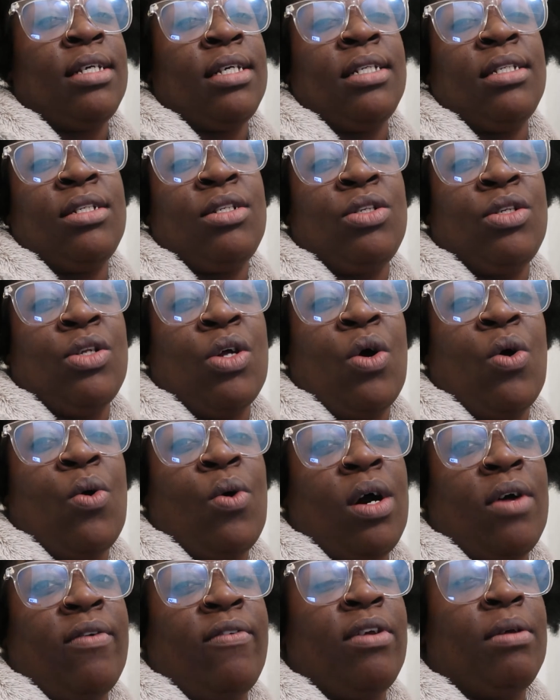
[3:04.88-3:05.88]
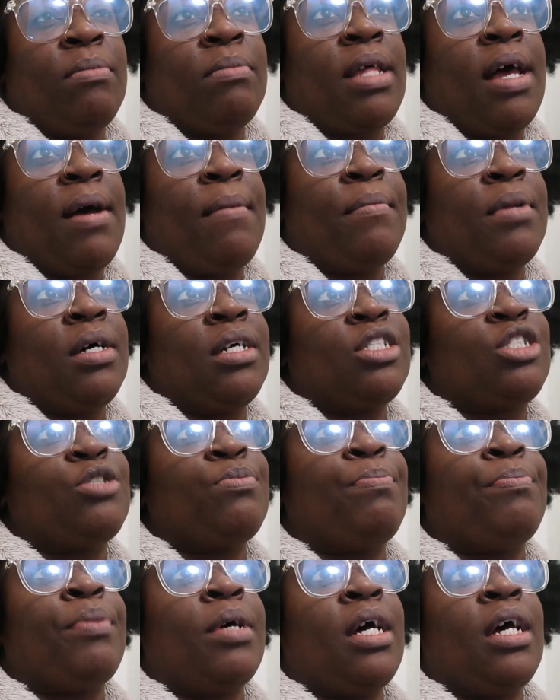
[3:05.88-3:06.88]
didn't know of him that
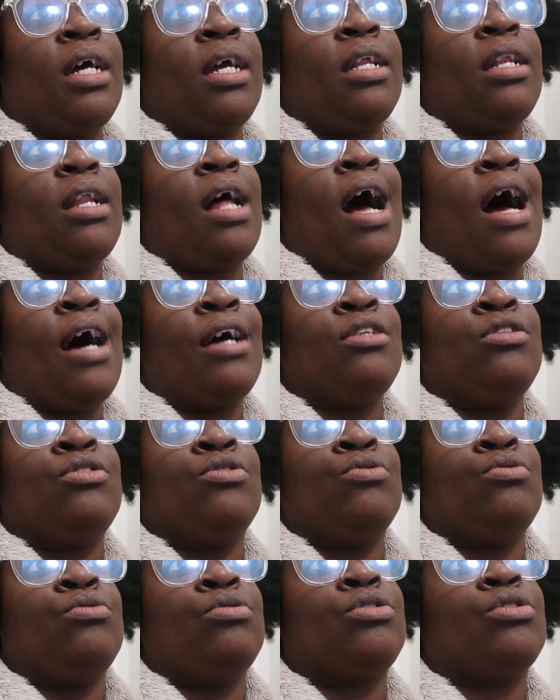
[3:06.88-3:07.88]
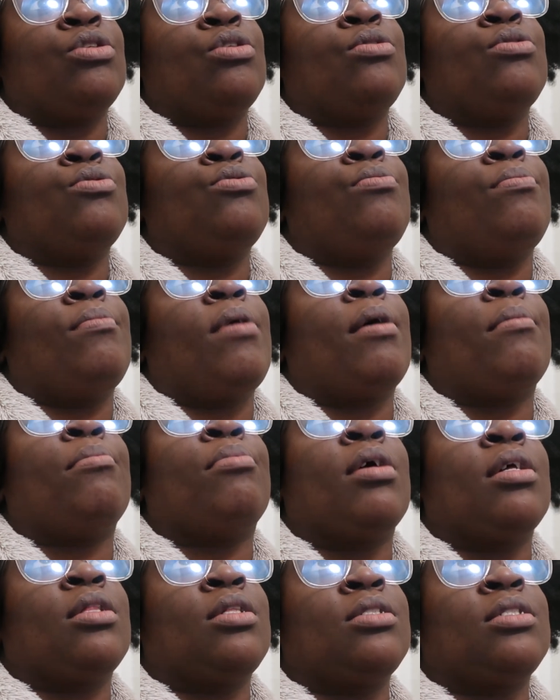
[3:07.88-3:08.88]
much, but I do salute my
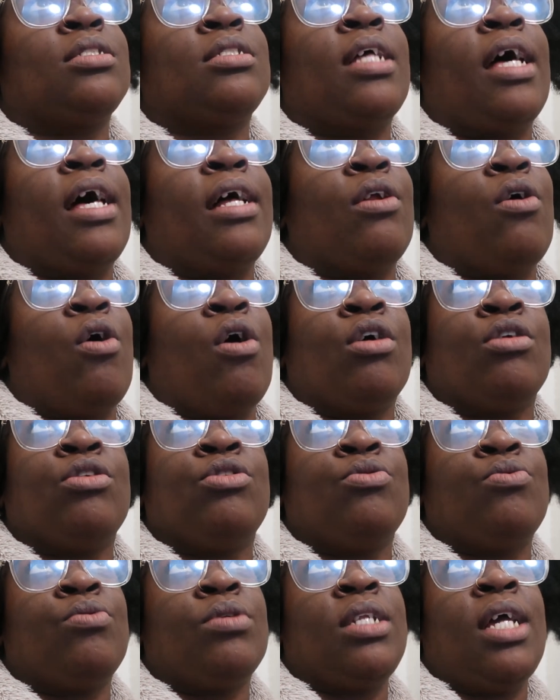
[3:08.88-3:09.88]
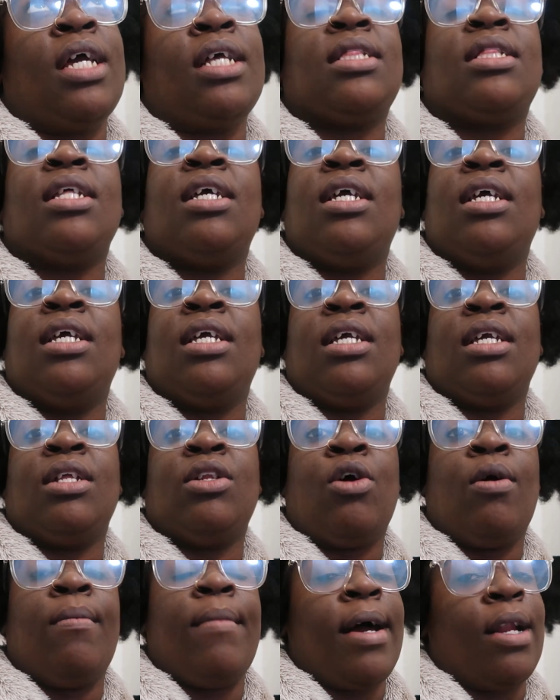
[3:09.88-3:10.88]
brothers that are doing their thing
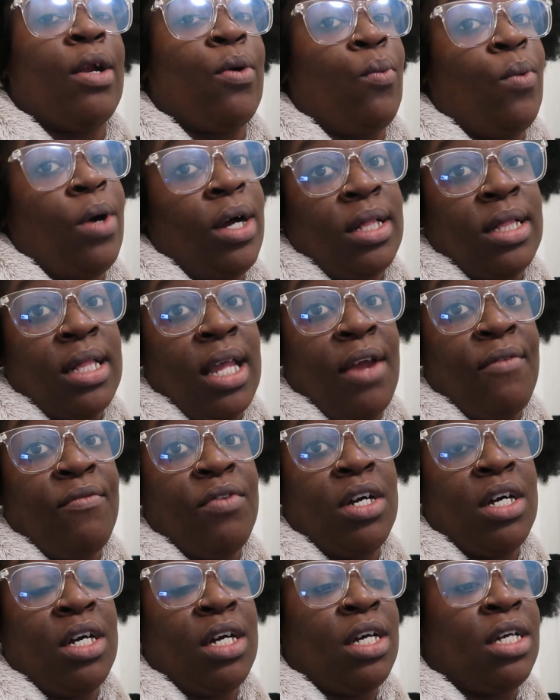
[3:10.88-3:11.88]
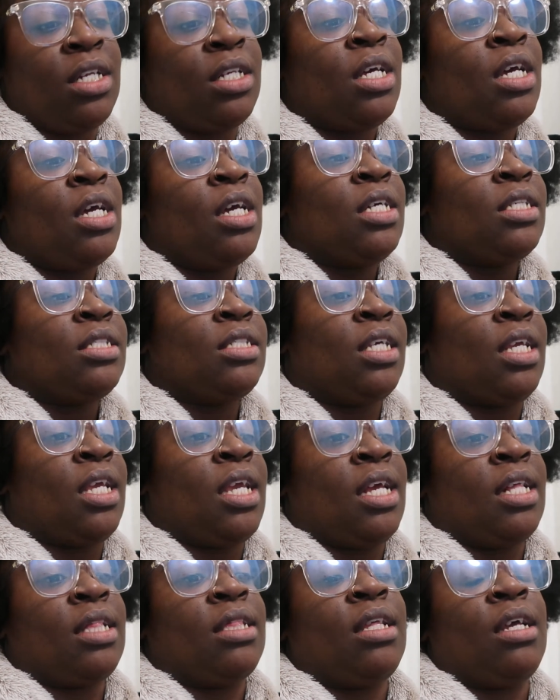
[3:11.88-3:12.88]
no matter what they've done to
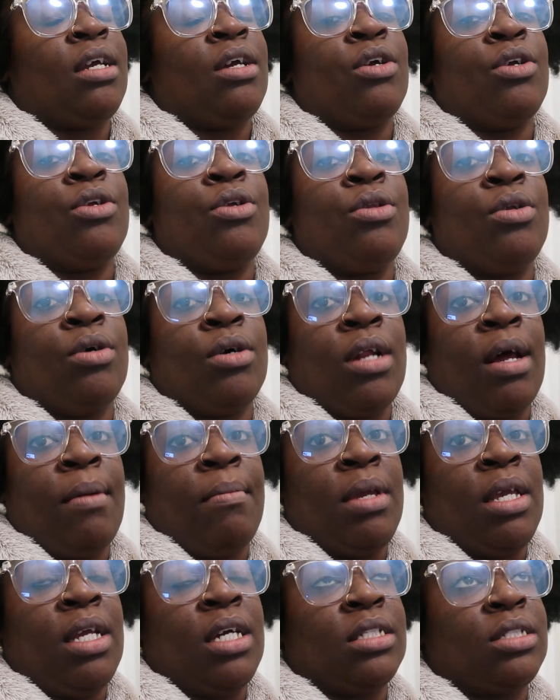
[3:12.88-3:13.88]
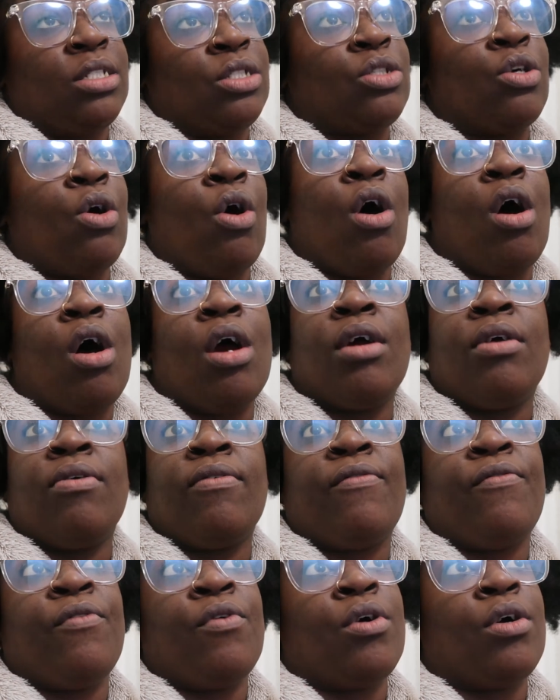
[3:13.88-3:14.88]
get there, you know what I mean? Because it's
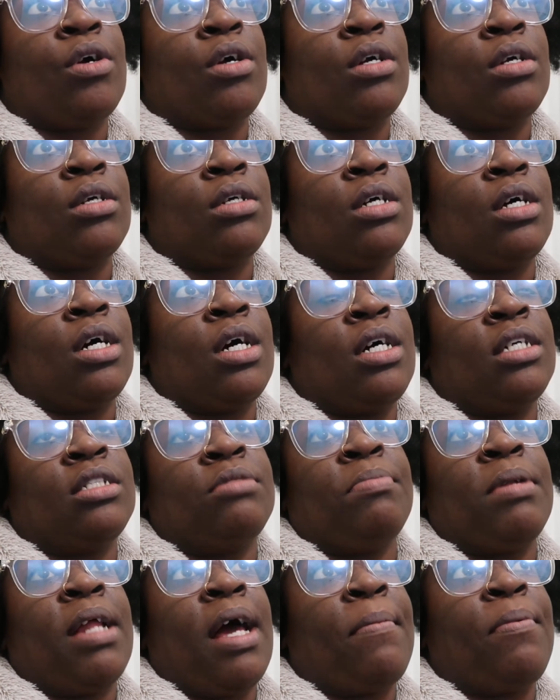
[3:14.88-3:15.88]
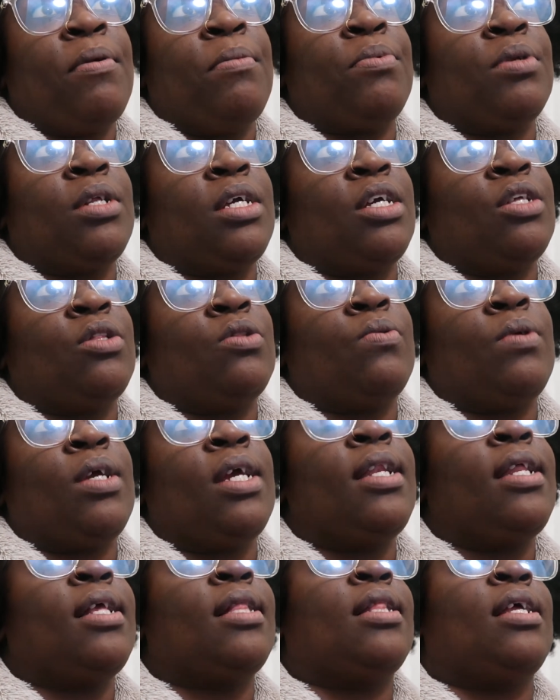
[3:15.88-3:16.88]
hard for us black people to get through
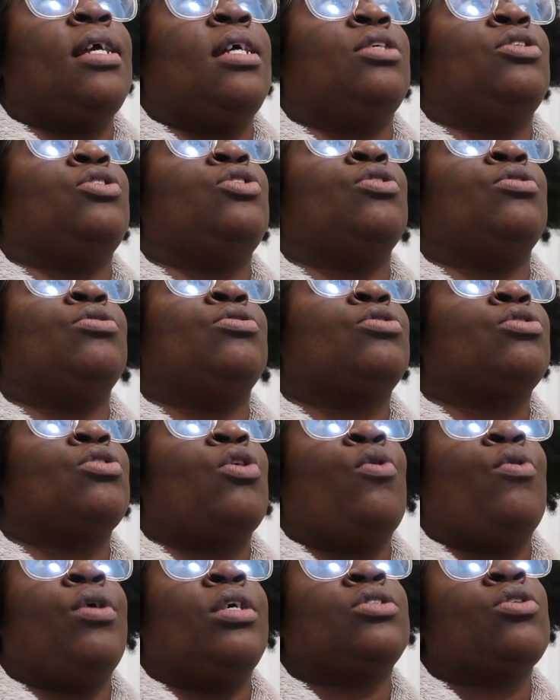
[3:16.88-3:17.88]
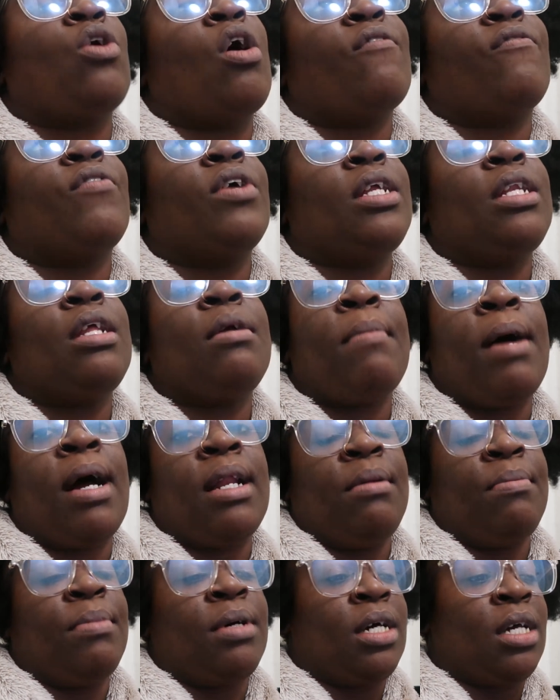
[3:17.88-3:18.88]
anything, so it's hard for
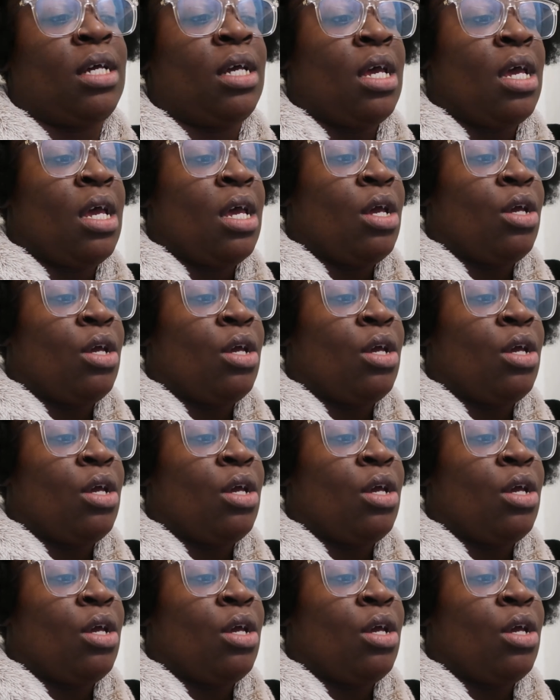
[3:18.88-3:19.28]
anybody, but